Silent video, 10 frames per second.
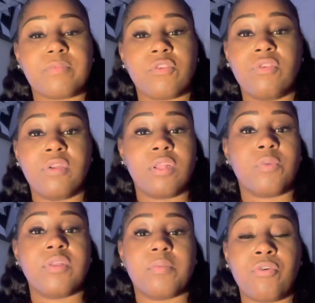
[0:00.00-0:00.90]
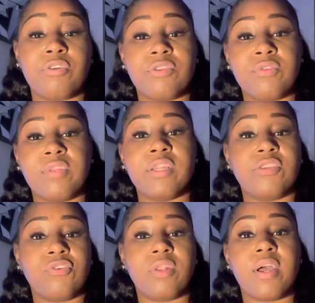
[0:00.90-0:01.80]
you're dealing with personal things
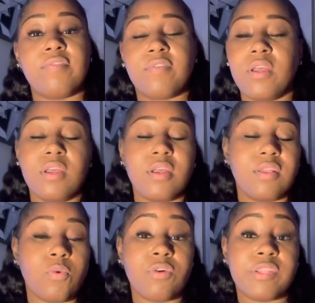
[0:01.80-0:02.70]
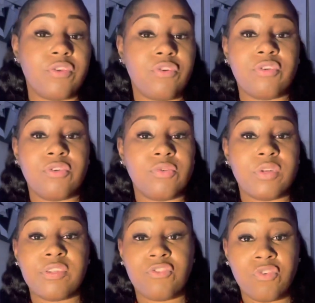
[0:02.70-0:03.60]
in your life, the worst thing you could do
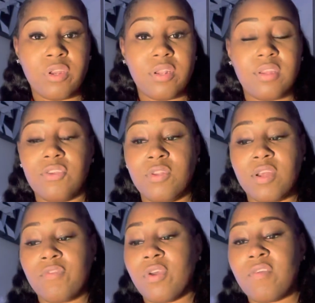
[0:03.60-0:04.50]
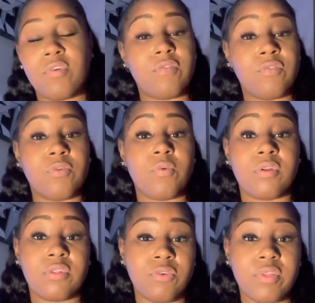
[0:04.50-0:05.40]
is to trade. You never, ever want
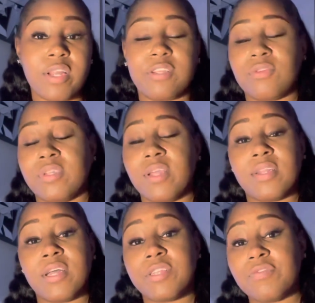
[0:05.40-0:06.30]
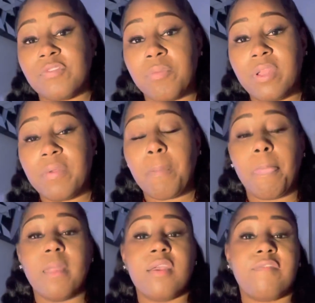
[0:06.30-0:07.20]
to do that. So take a lesson from me.
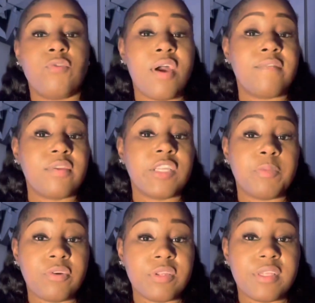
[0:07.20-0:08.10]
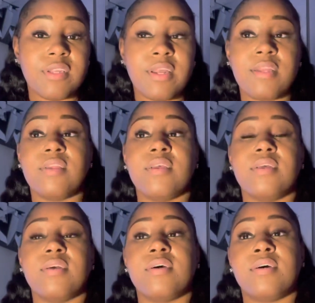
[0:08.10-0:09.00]
If you haven't experienced it yet,
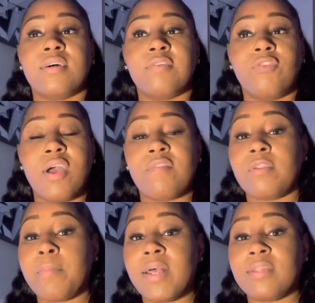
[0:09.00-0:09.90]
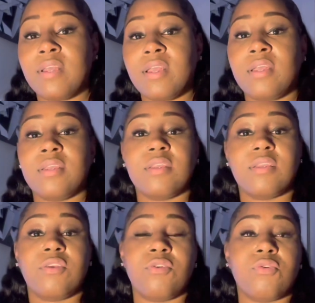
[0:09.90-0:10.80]
if you're having a bad day,
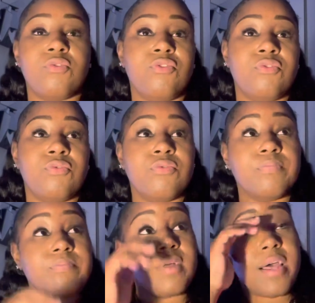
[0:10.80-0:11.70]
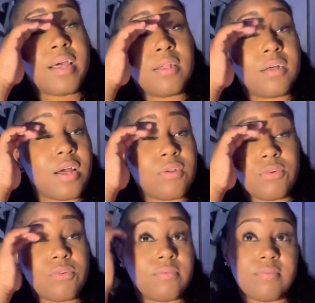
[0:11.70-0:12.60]
you had,
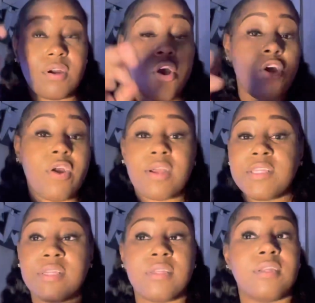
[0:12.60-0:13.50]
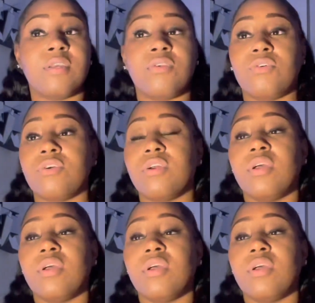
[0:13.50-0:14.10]
car accident, or,